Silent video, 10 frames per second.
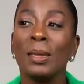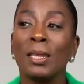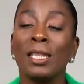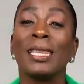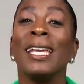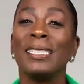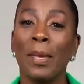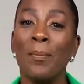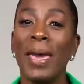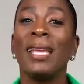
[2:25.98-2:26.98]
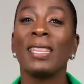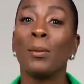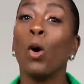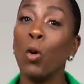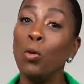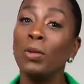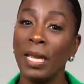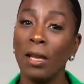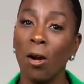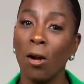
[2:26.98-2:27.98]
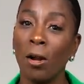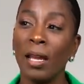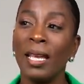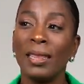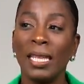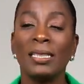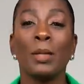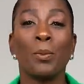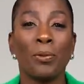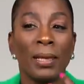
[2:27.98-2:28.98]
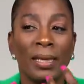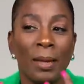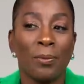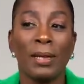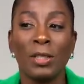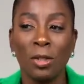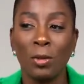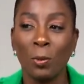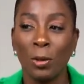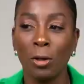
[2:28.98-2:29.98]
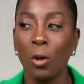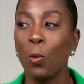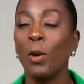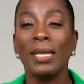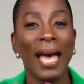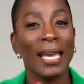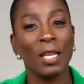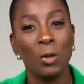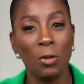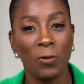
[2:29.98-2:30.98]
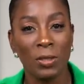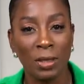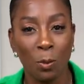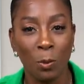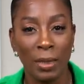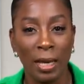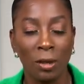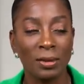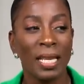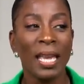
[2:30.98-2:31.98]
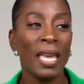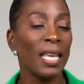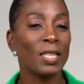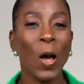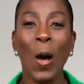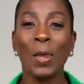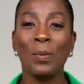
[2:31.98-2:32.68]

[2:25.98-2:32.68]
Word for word: the things that make them who they are, things that they bring to the world, what I can do for someone else. It's all